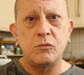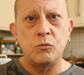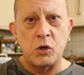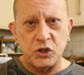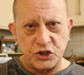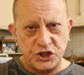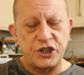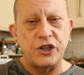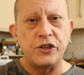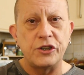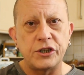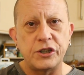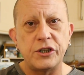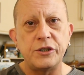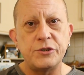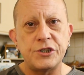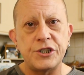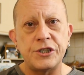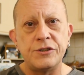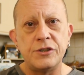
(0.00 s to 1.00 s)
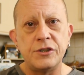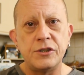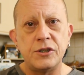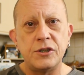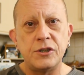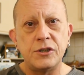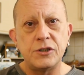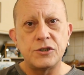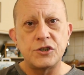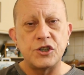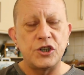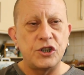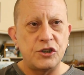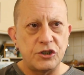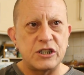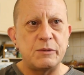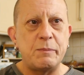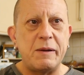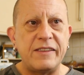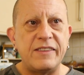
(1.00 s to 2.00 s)
What's your conclusion? So you
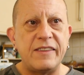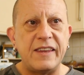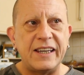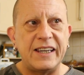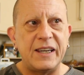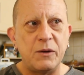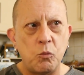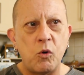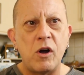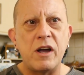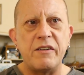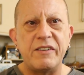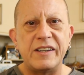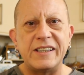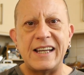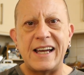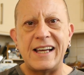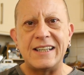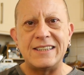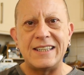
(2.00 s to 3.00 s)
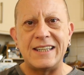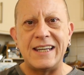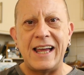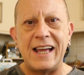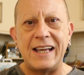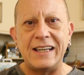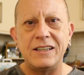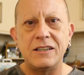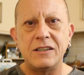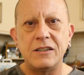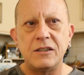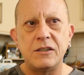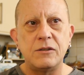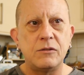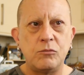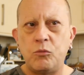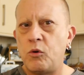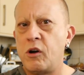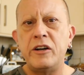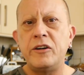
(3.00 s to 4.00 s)
go to bed thinking, what if I die tonight?
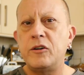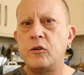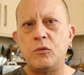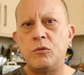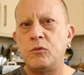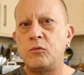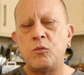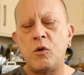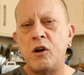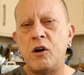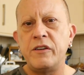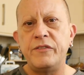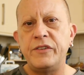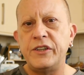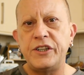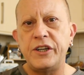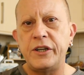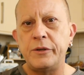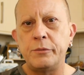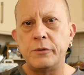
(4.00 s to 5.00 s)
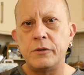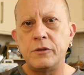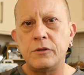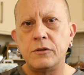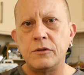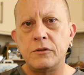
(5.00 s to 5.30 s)
What? What if you do?